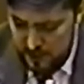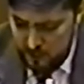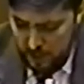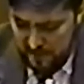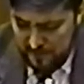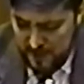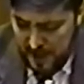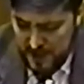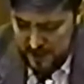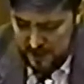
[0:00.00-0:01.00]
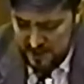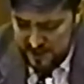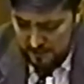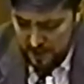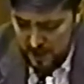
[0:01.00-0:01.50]
First, we, in
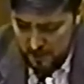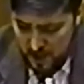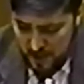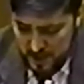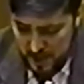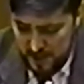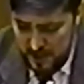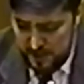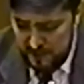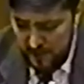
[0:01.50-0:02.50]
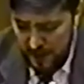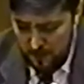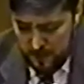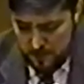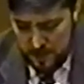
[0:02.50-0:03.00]
1970, American atheists
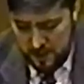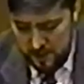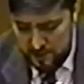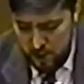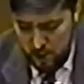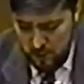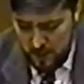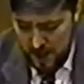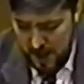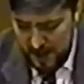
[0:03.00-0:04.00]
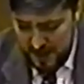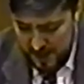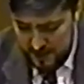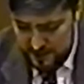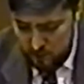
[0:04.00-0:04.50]
filed an amicus curiae
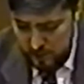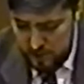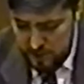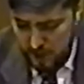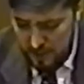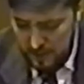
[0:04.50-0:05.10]
case, which